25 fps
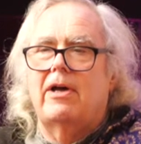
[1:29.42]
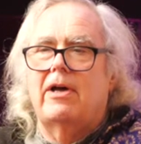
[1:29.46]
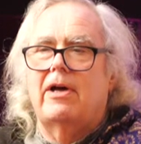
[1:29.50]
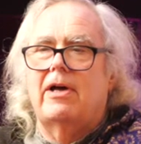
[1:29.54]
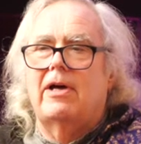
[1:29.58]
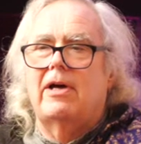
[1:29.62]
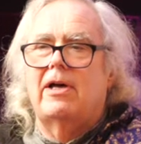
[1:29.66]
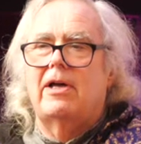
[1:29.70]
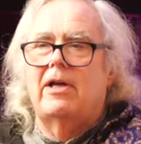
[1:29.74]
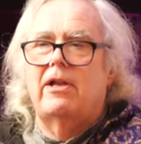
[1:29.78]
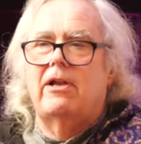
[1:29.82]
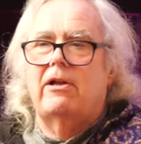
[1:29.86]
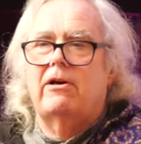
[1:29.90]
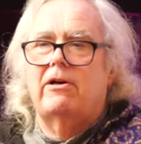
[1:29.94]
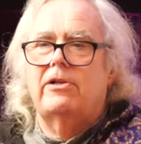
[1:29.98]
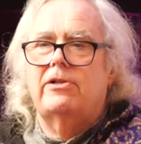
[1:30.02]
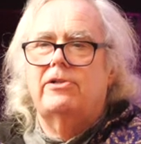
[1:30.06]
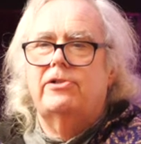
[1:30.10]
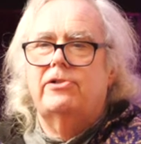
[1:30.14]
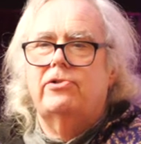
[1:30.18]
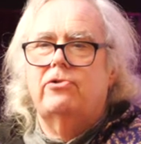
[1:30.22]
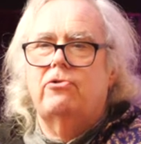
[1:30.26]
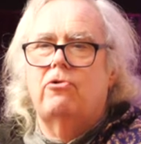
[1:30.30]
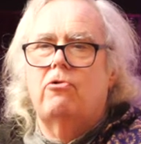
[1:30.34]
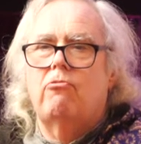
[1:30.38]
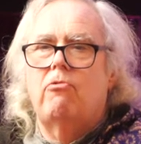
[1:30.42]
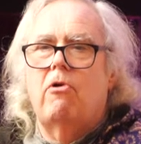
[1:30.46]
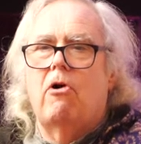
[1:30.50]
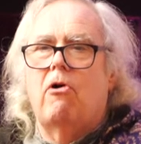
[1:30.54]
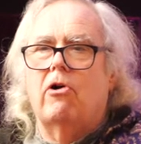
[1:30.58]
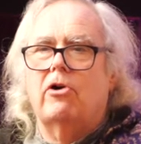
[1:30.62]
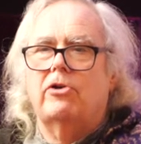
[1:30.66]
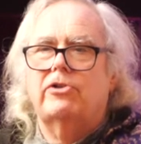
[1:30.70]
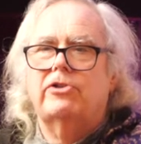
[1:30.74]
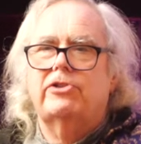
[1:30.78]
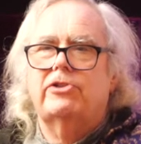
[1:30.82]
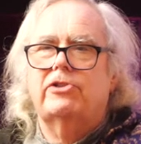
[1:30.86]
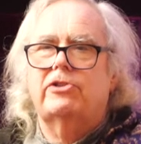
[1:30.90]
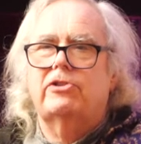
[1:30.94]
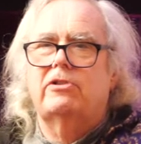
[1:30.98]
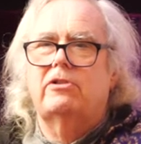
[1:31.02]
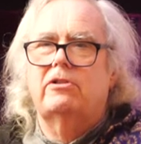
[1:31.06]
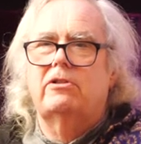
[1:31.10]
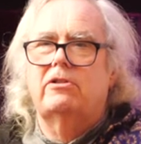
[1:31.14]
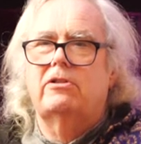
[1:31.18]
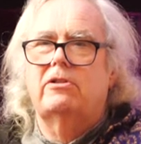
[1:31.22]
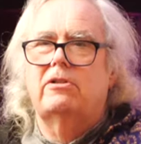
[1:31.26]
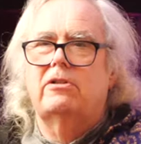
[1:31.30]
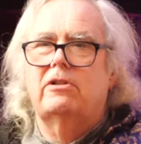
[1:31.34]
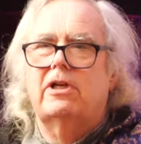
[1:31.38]
And I saw rocks
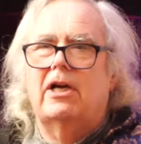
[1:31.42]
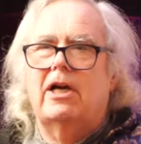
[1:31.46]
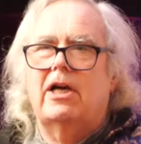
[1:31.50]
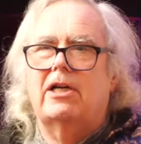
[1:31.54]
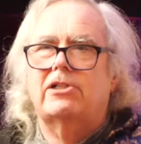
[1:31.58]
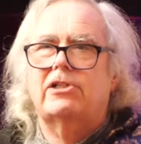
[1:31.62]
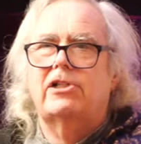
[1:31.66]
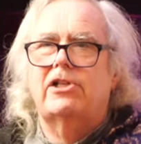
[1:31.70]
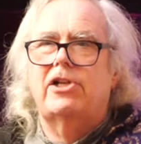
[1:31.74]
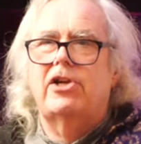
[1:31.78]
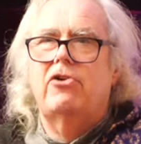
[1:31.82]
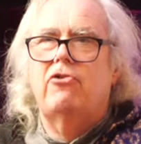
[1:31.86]
actually